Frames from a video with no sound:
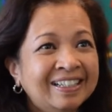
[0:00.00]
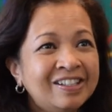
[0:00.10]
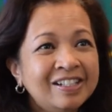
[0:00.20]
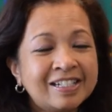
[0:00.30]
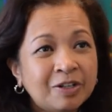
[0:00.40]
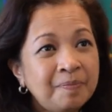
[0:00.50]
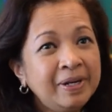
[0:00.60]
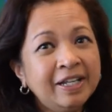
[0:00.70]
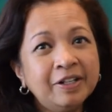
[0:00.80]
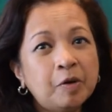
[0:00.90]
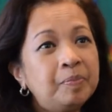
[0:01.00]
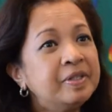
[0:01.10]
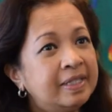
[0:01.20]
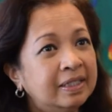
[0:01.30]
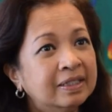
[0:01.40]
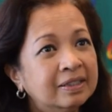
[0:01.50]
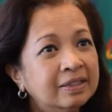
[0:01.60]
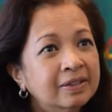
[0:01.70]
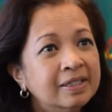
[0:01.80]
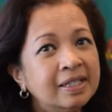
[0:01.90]
So it's complete opposite.
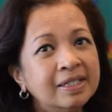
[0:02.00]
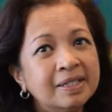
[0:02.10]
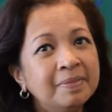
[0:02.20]
So it's